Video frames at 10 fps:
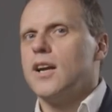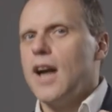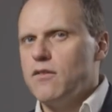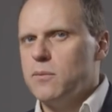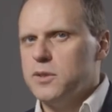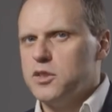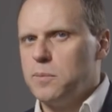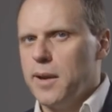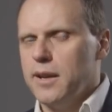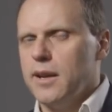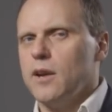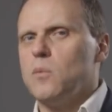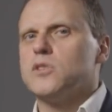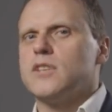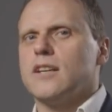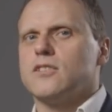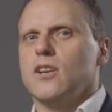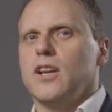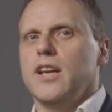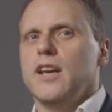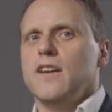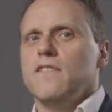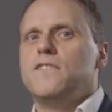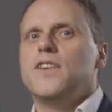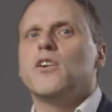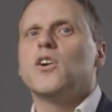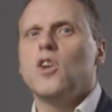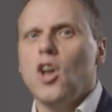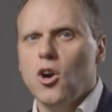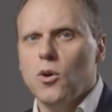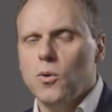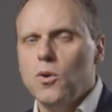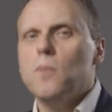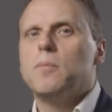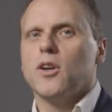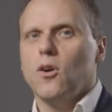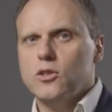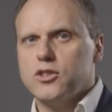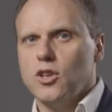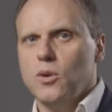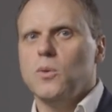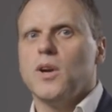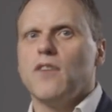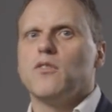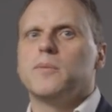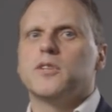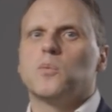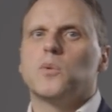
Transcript: government spending was actually very low, but also government